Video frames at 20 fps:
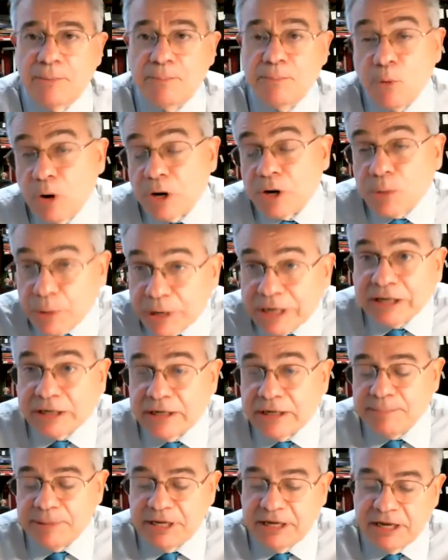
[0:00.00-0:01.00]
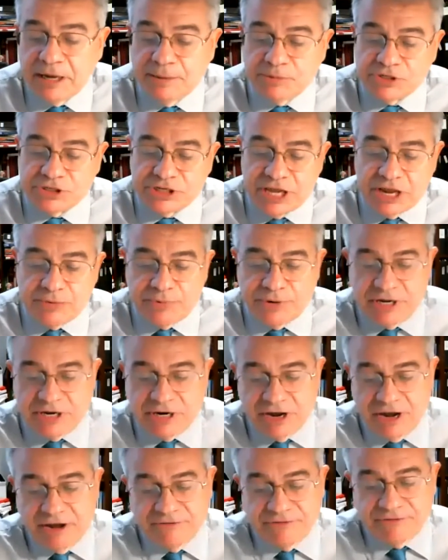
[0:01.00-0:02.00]
more quickly being able to get rid
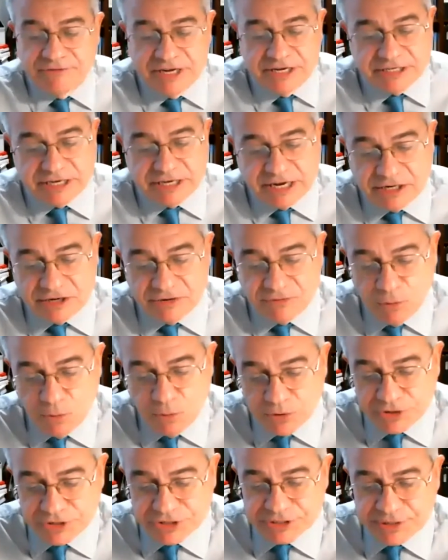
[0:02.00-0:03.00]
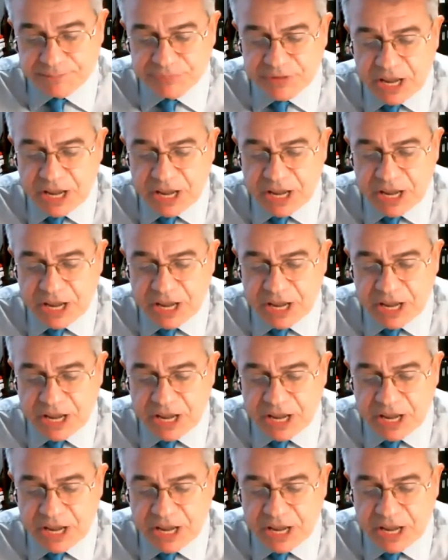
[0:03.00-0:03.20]
of executive orders.